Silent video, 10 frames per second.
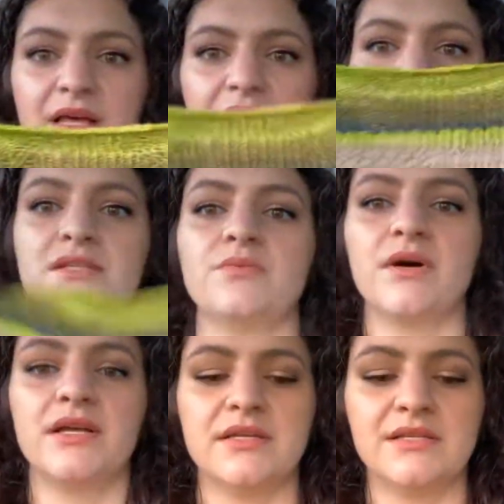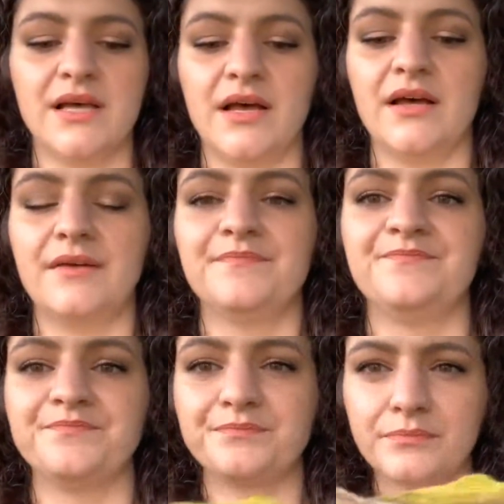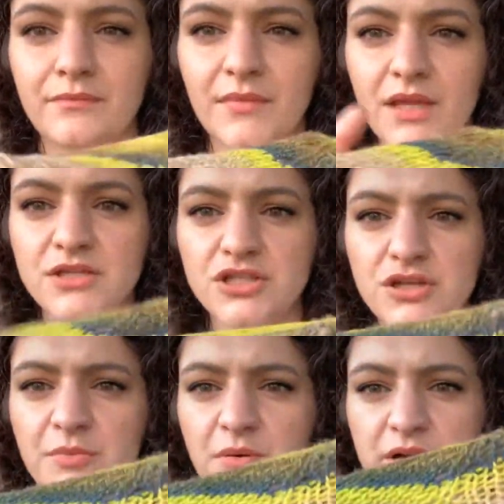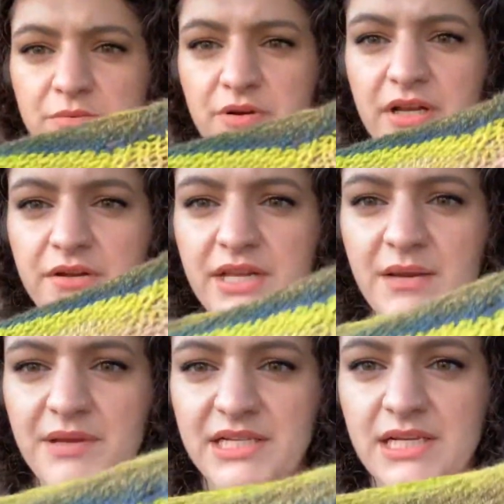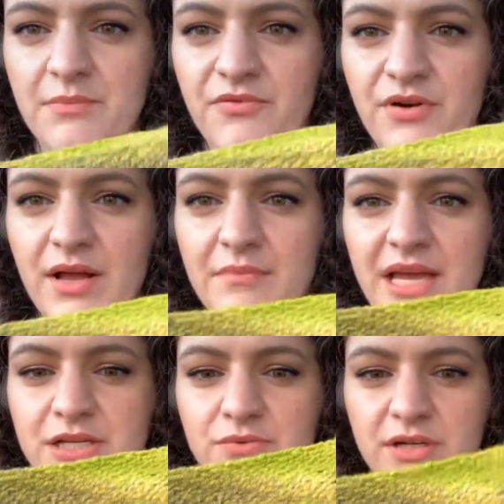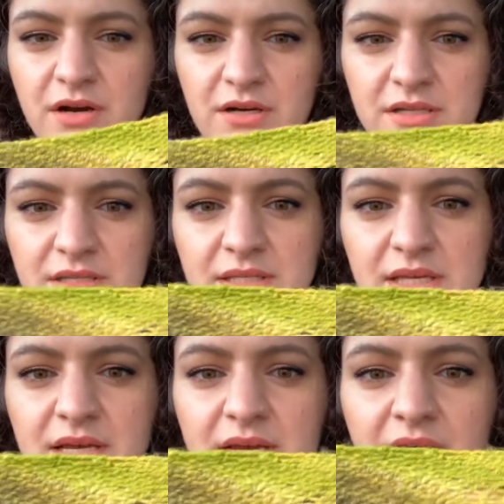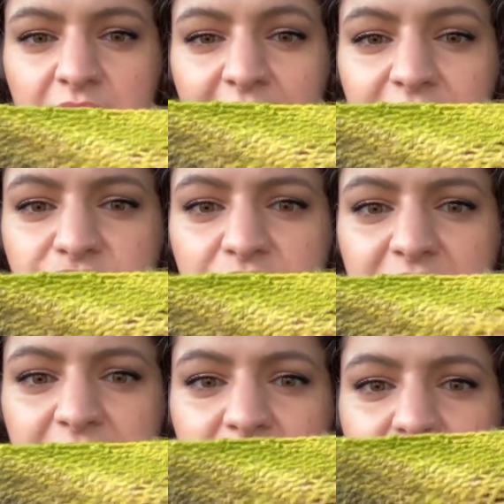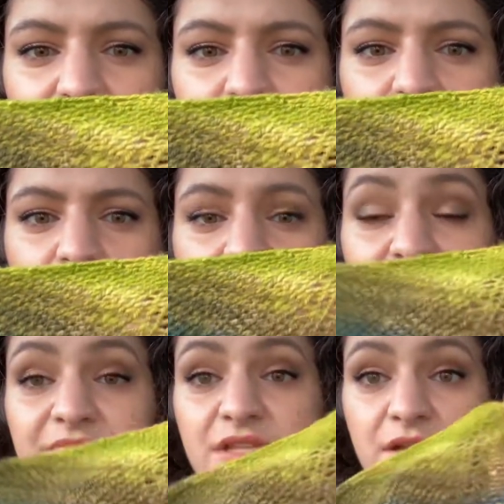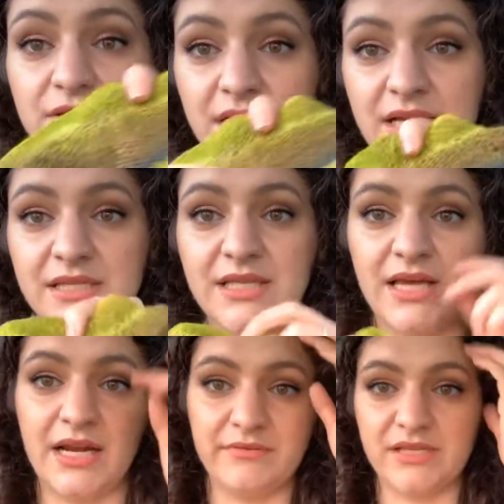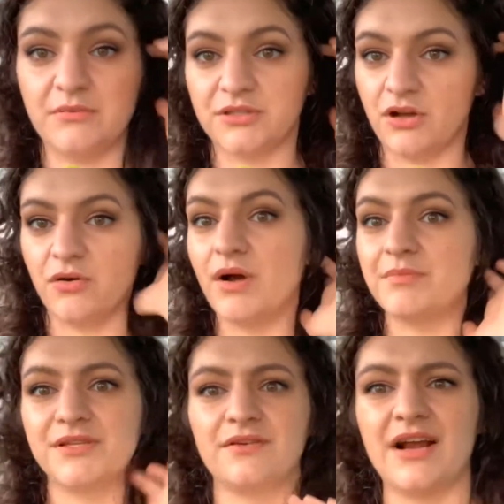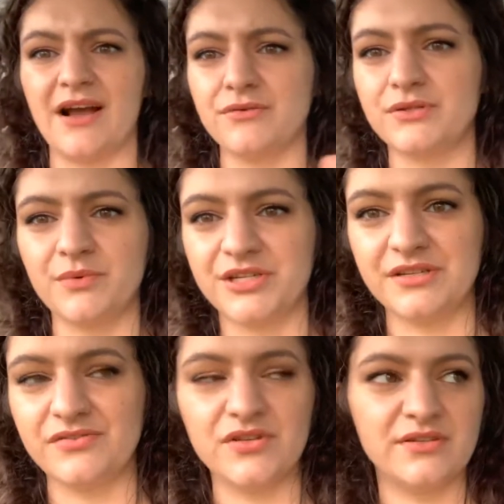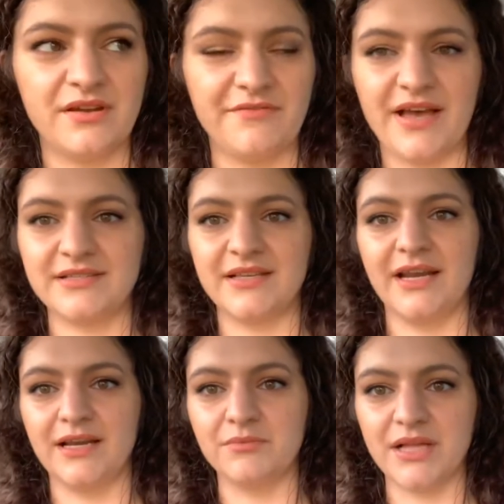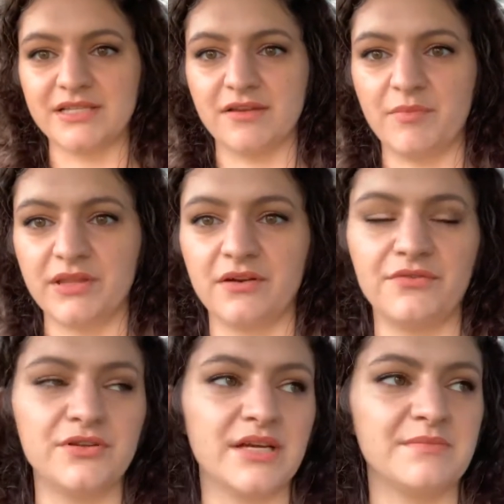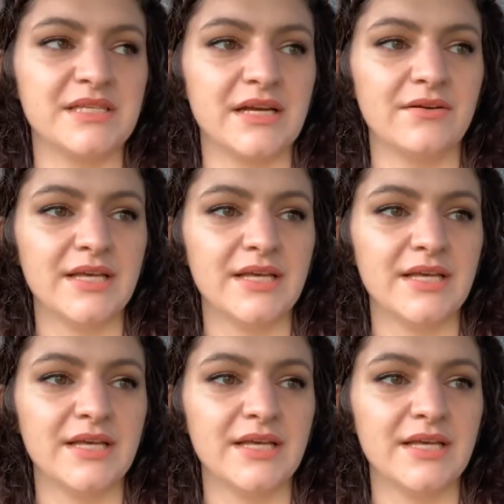this was a superwash merino that I picked up from Edgewood Gardens. I actually am close enough to those guys that I was able to go up to their house, which is just a fascinating place. I've been there a few times now.